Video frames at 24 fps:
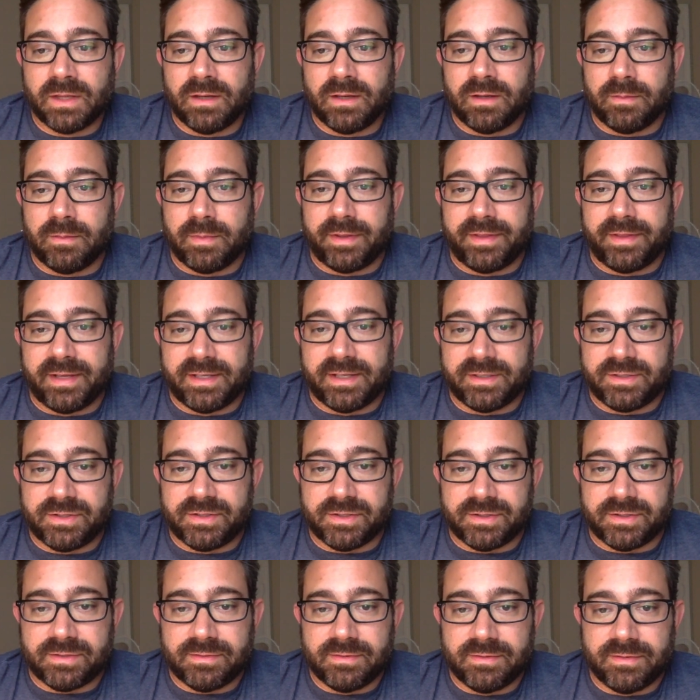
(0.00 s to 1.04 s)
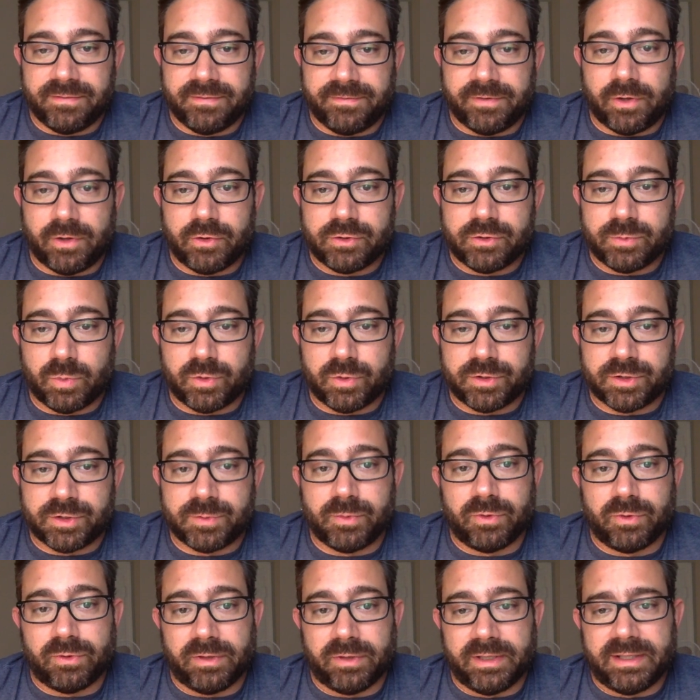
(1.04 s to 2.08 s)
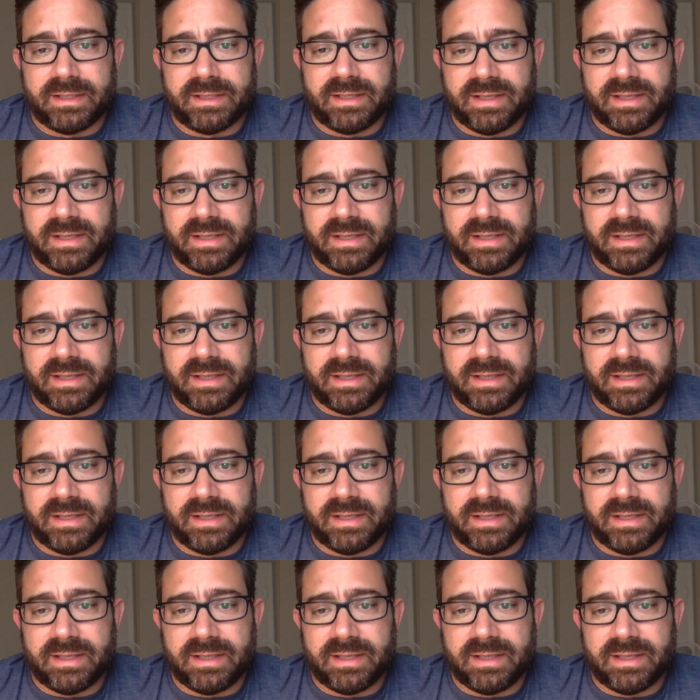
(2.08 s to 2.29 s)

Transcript: Um, I think it just flows more smoothly and